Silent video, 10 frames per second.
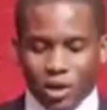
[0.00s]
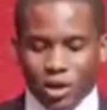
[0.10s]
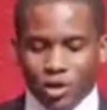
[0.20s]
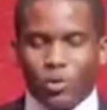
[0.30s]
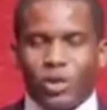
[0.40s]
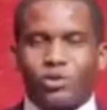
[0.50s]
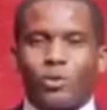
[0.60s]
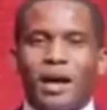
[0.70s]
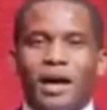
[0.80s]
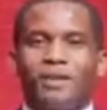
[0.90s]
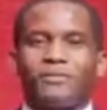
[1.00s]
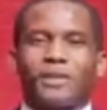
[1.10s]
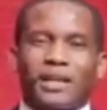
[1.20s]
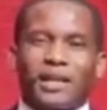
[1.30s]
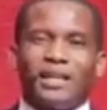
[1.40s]
You want to
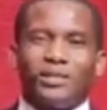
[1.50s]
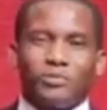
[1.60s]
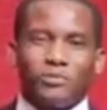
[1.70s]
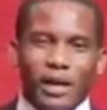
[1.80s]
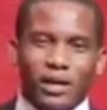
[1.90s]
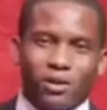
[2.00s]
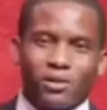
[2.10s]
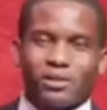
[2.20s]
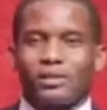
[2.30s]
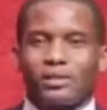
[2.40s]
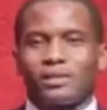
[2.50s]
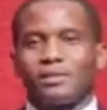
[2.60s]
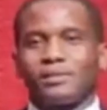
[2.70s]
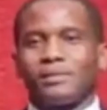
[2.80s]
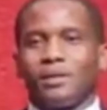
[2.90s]
have clean
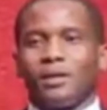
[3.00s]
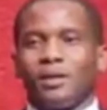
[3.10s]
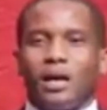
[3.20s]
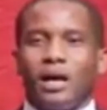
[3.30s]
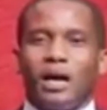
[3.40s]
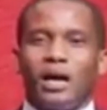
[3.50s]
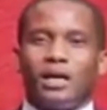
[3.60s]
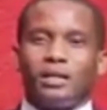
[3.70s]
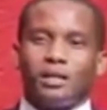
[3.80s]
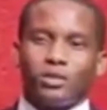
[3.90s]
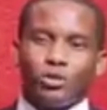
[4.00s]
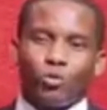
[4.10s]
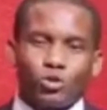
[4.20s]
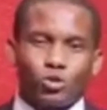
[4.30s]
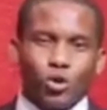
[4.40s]
records. Uh, you
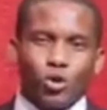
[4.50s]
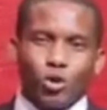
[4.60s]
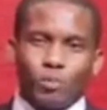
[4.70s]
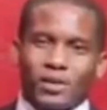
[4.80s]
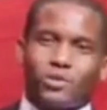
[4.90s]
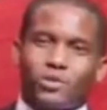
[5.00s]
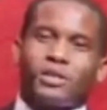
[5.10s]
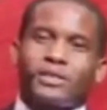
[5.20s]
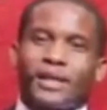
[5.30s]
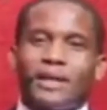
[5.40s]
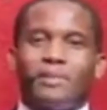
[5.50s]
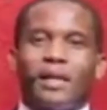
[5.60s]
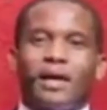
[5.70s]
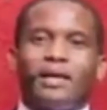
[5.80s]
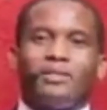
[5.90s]
want to go back to your
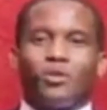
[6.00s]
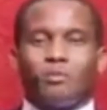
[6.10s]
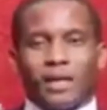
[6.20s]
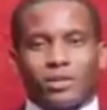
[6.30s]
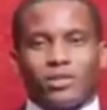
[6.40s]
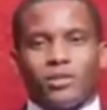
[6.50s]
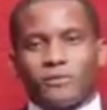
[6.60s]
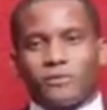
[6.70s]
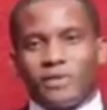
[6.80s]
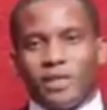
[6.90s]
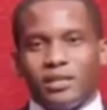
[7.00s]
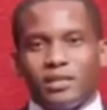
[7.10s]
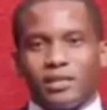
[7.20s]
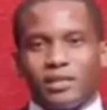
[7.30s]
timeline, go back to your feed